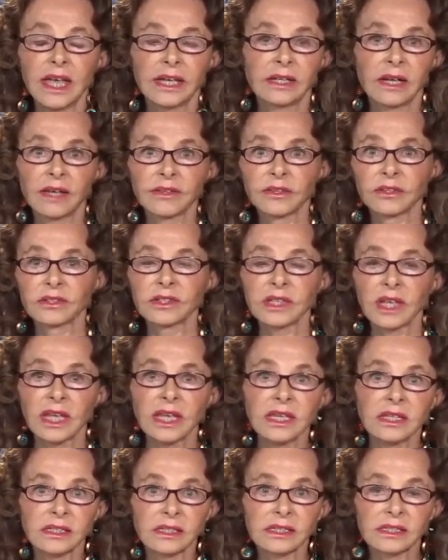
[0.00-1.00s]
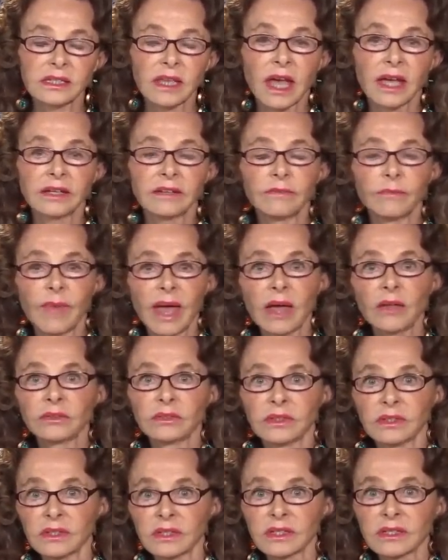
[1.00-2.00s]
and others inside of
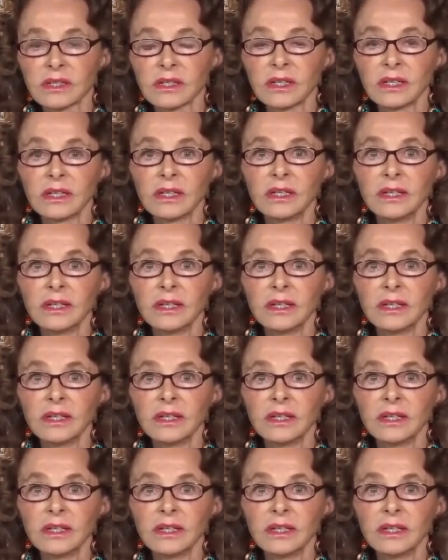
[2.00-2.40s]
mountains.